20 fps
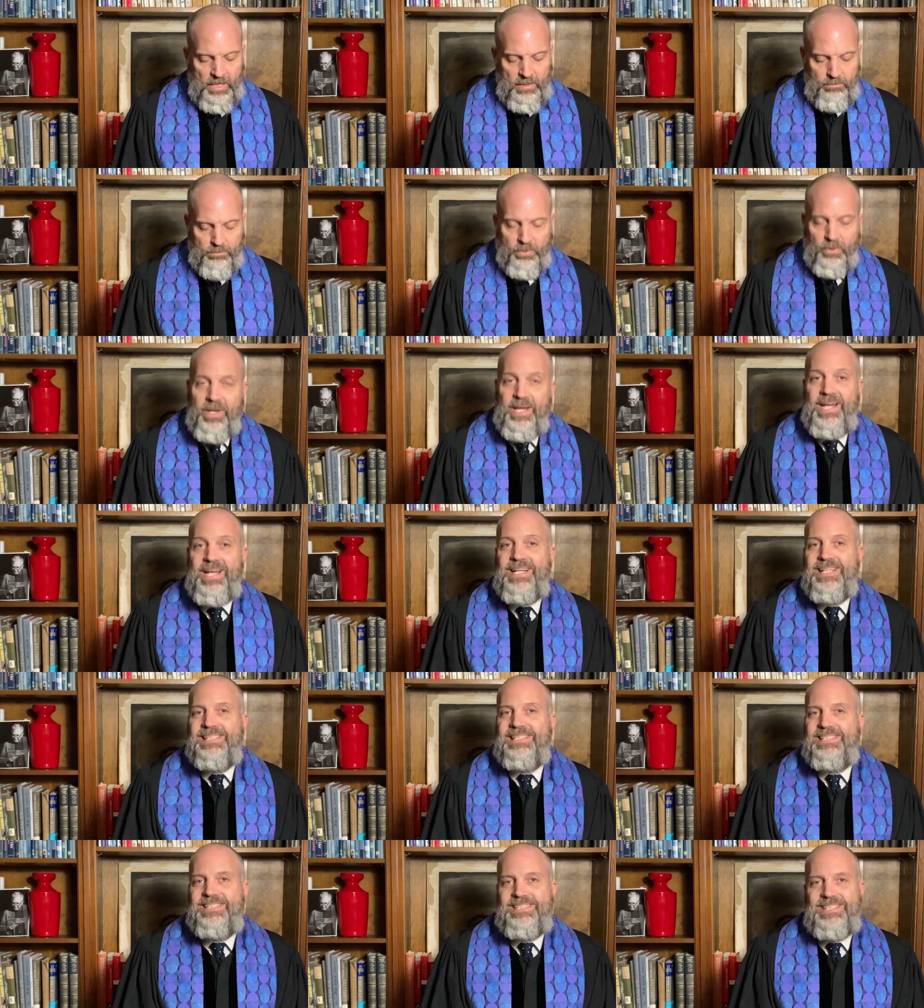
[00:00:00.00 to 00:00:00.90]

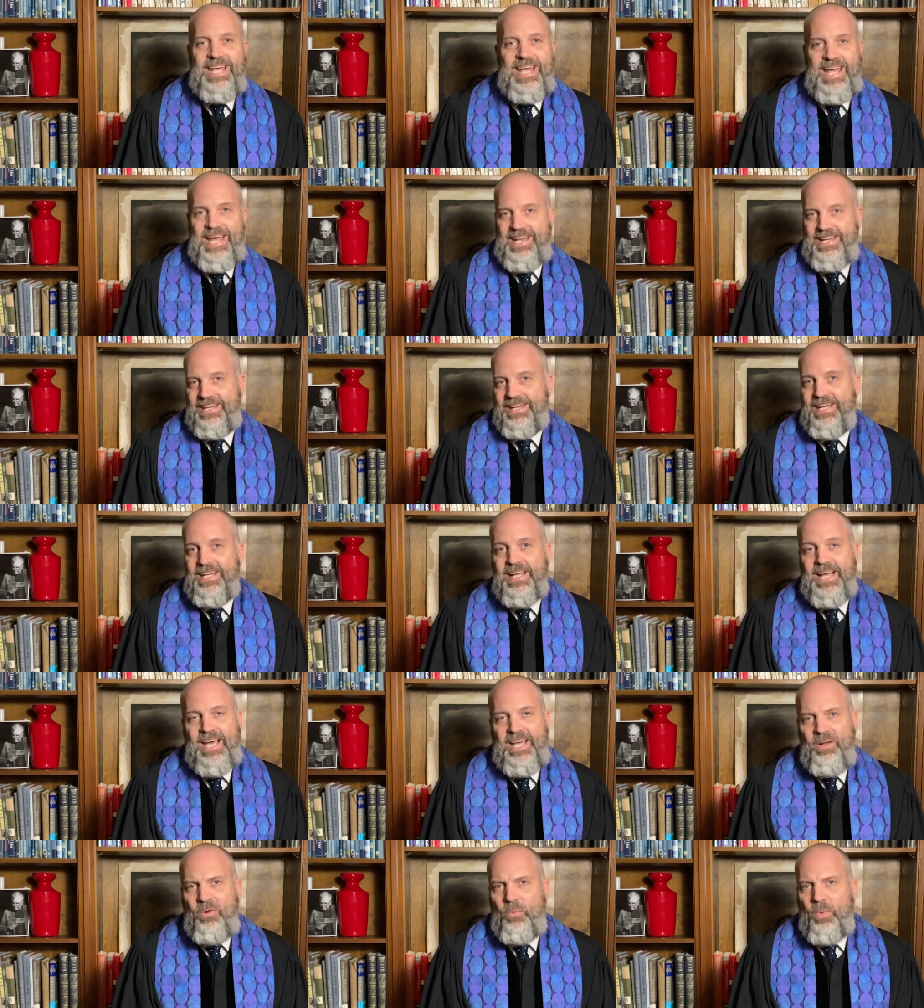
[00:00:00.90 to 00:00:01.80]
brain dead.
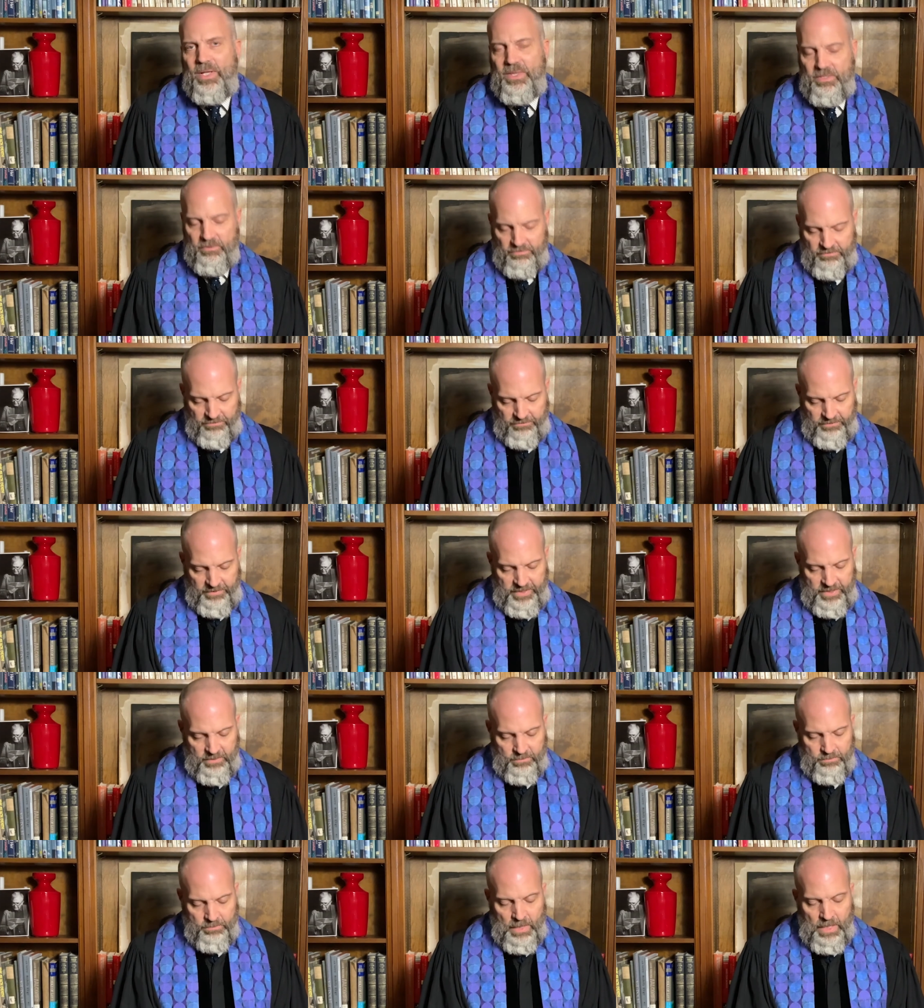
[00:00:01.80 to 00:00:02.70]
I don't want the
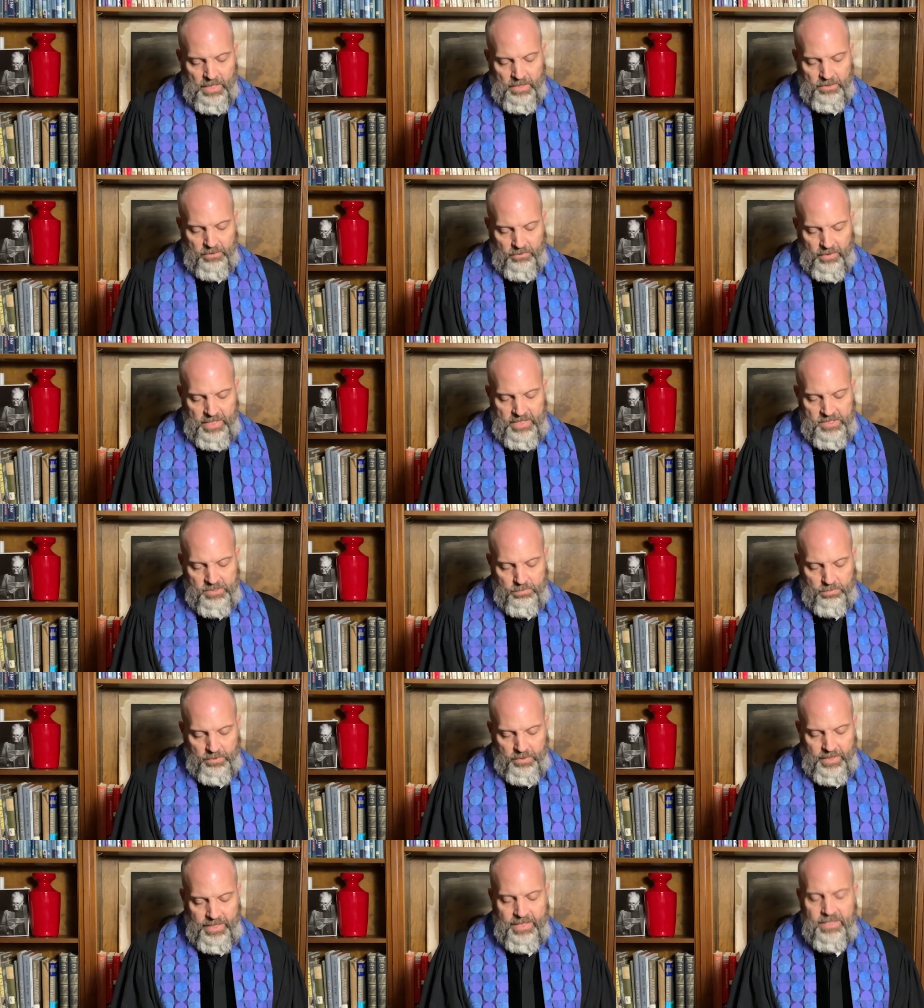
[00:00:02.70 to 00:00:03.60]
freedom grace
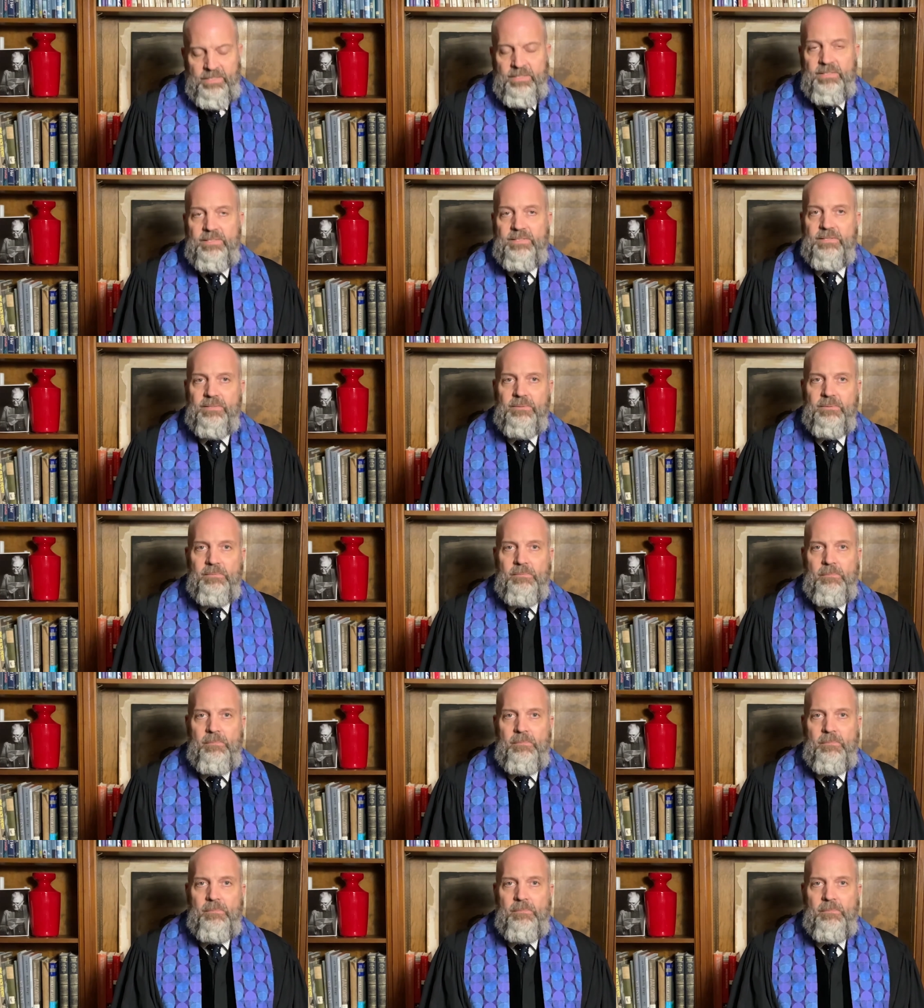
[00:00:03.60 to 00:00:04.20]
brings.